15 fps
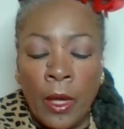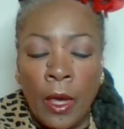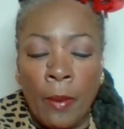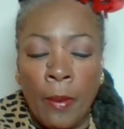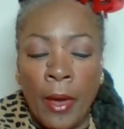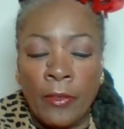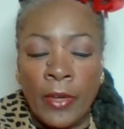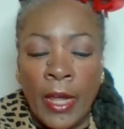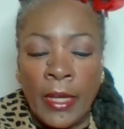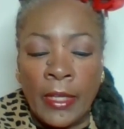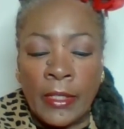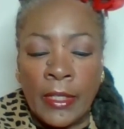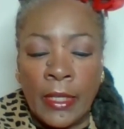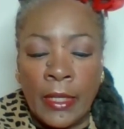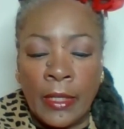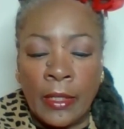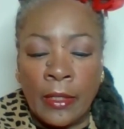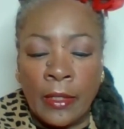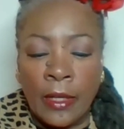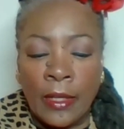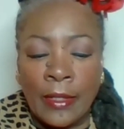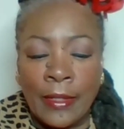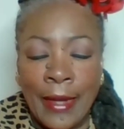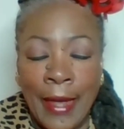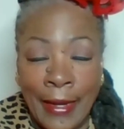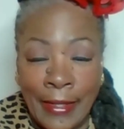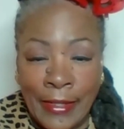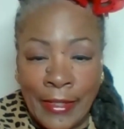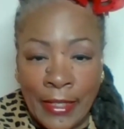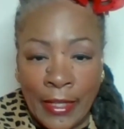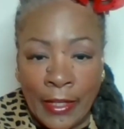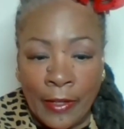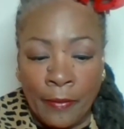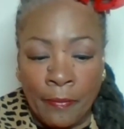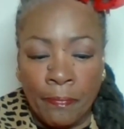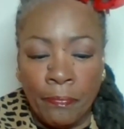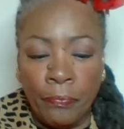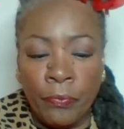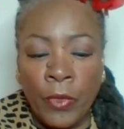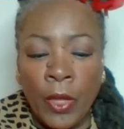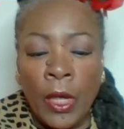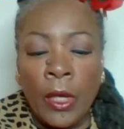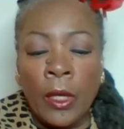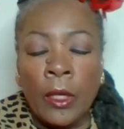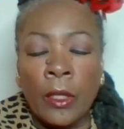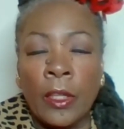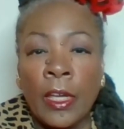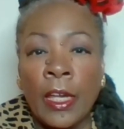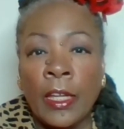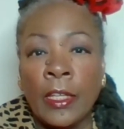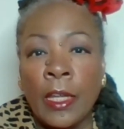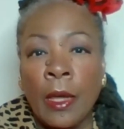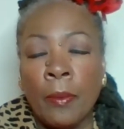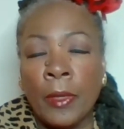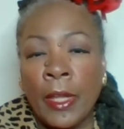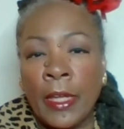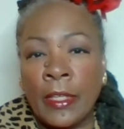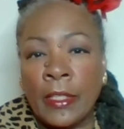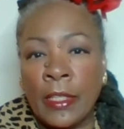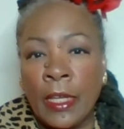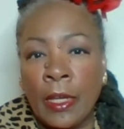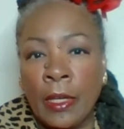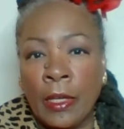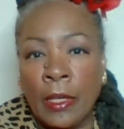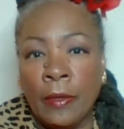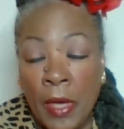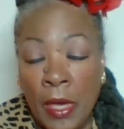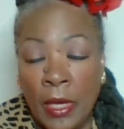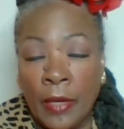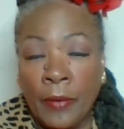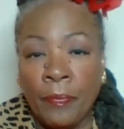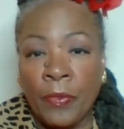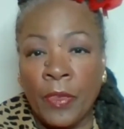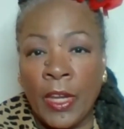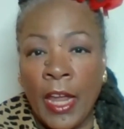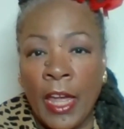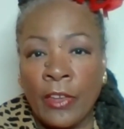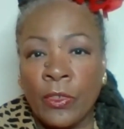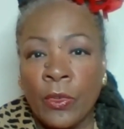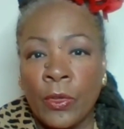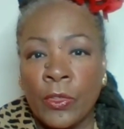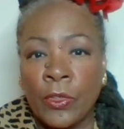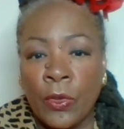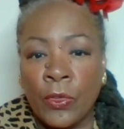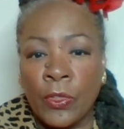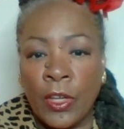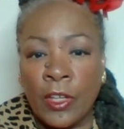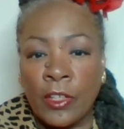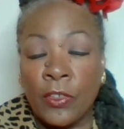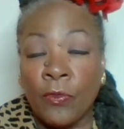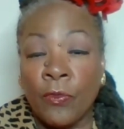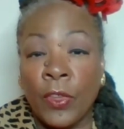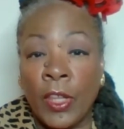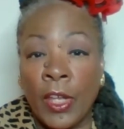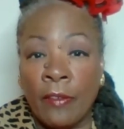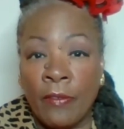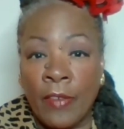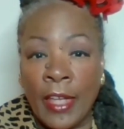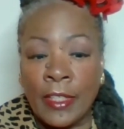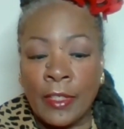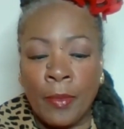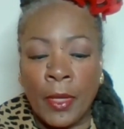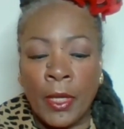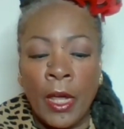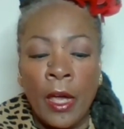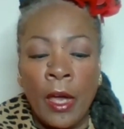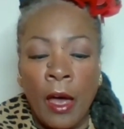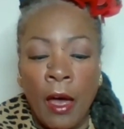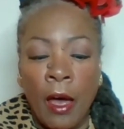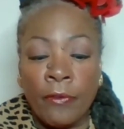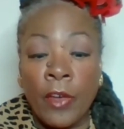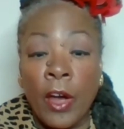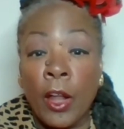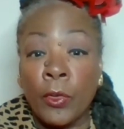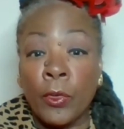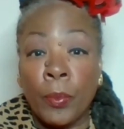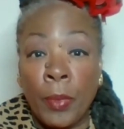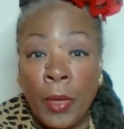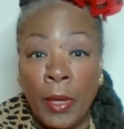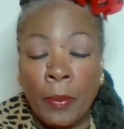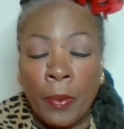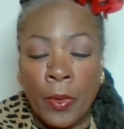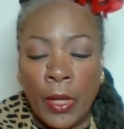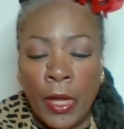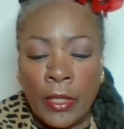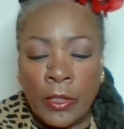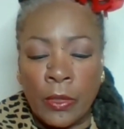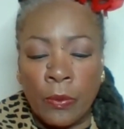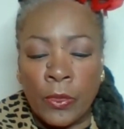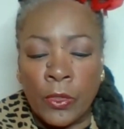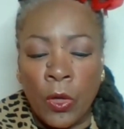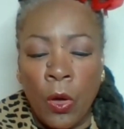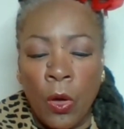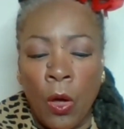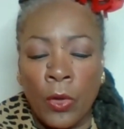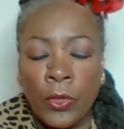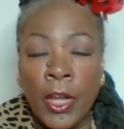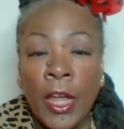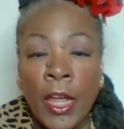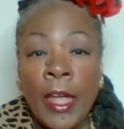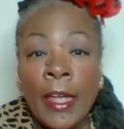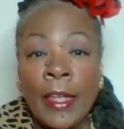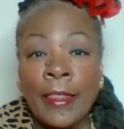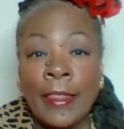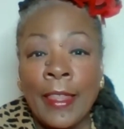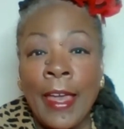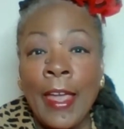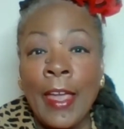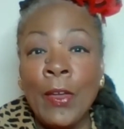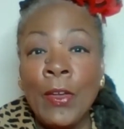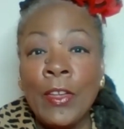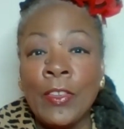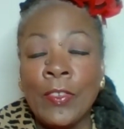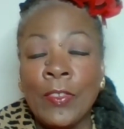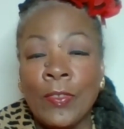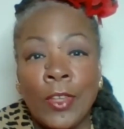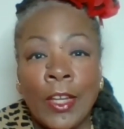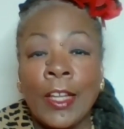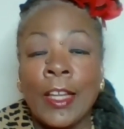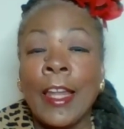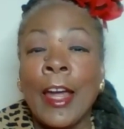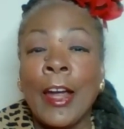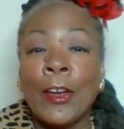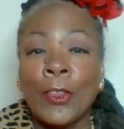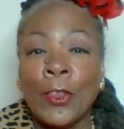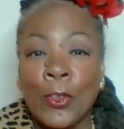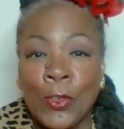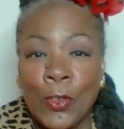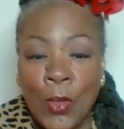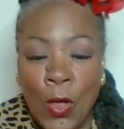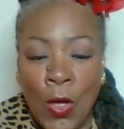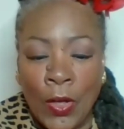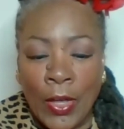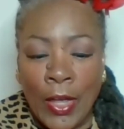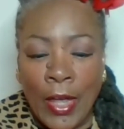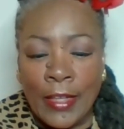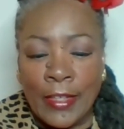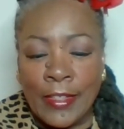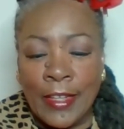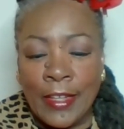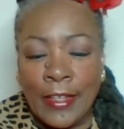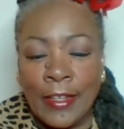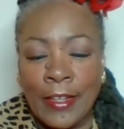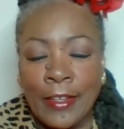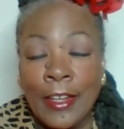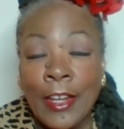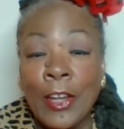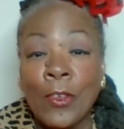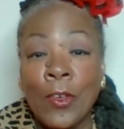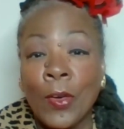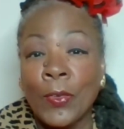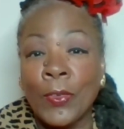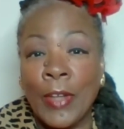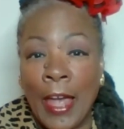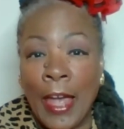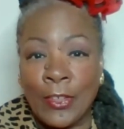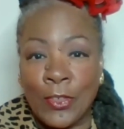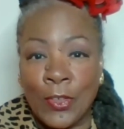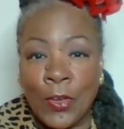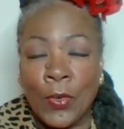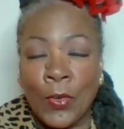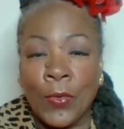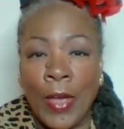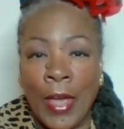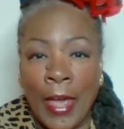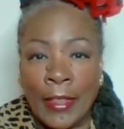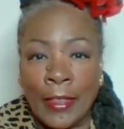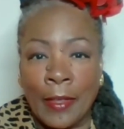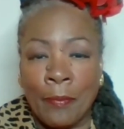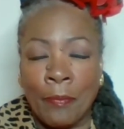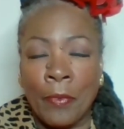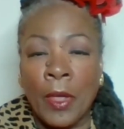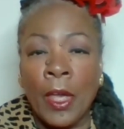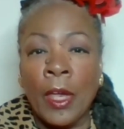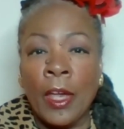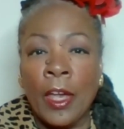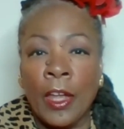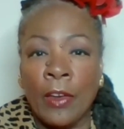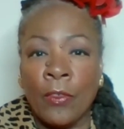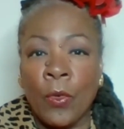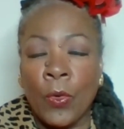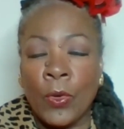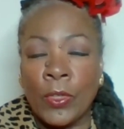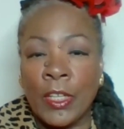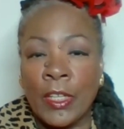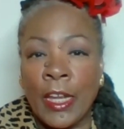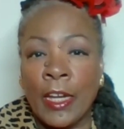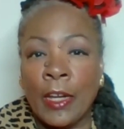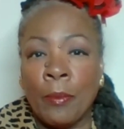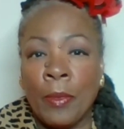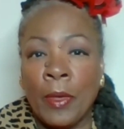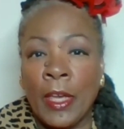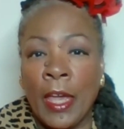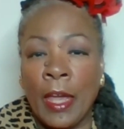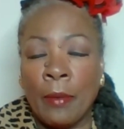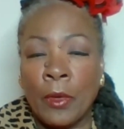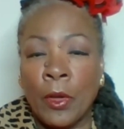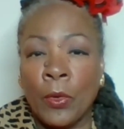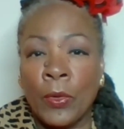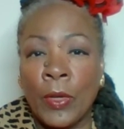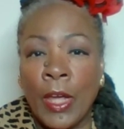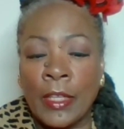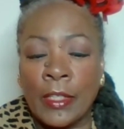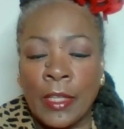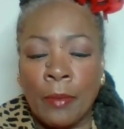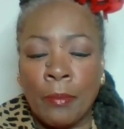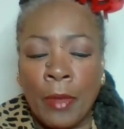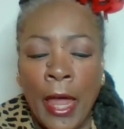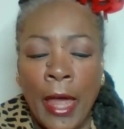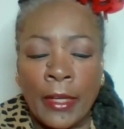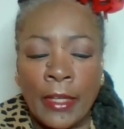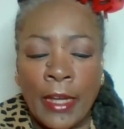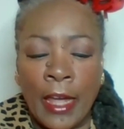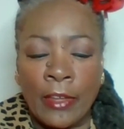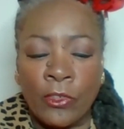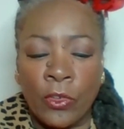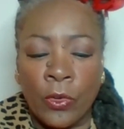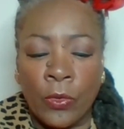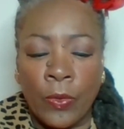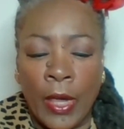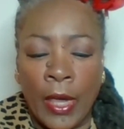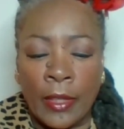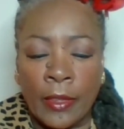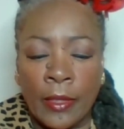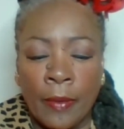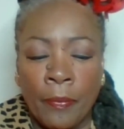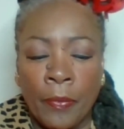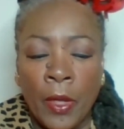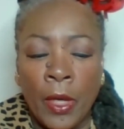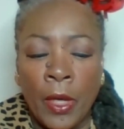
about 1919, the NAACP, the National Association for the Advancement of Colored People, as it was called, they declared the song as the Negro National Anthem. And of course, it later became known as the Black National Anthem.